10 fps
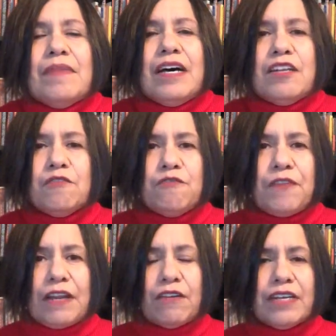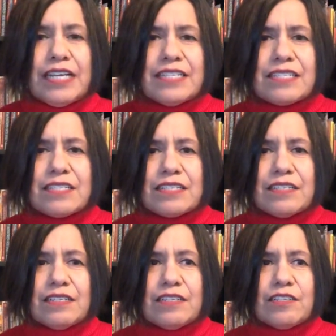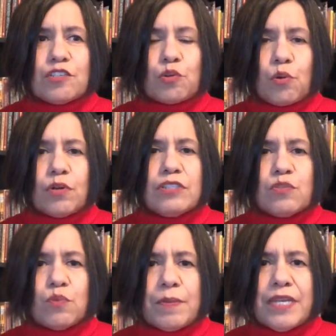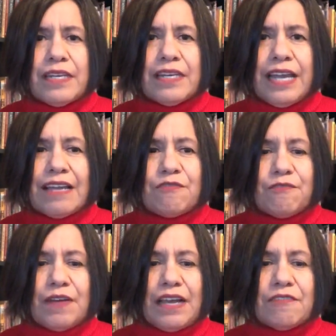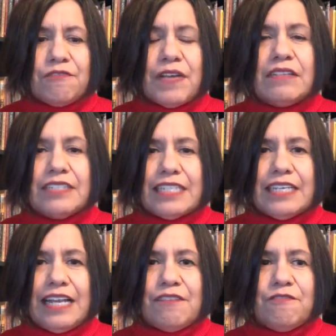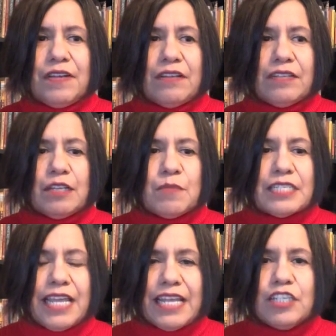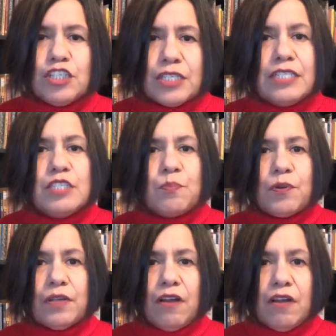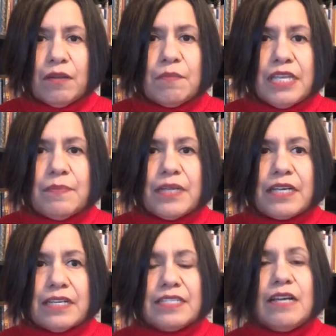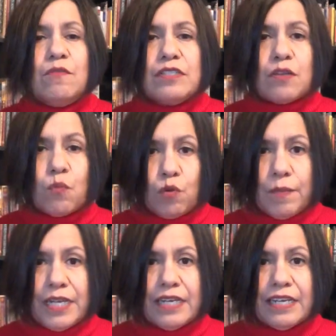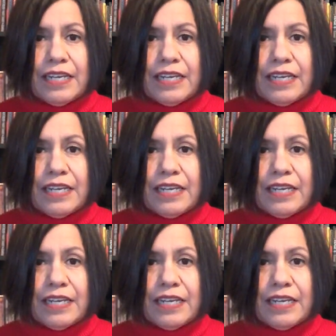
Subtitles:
unfairness towards women. I felt it. I felt limitations put on me because I was a woman